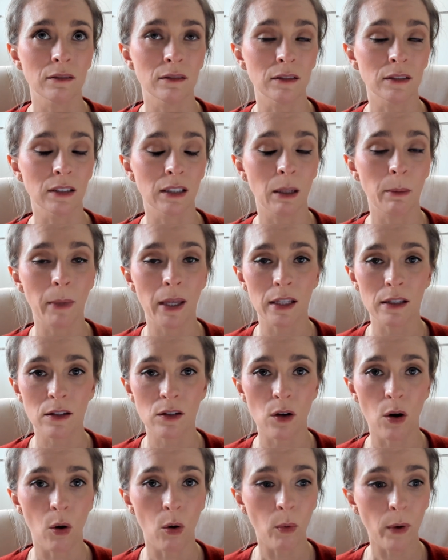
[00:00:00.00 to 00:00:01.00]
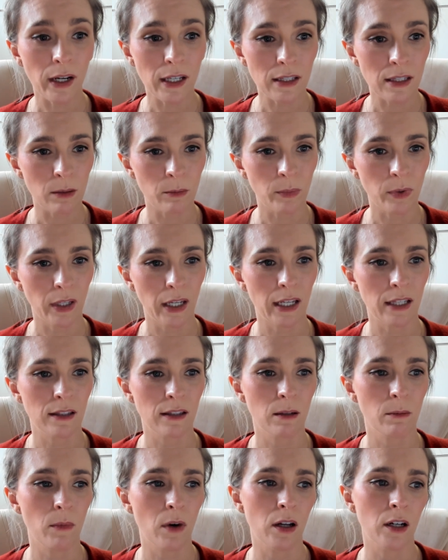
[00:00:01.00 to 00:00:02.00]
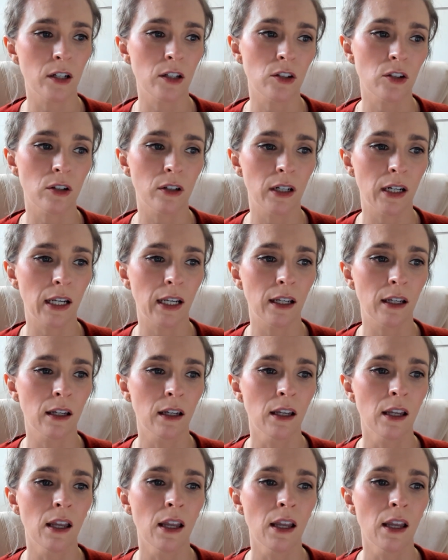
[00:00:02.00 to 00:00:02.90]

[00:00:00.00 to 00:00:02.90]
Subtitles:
limits always in place to monitoring,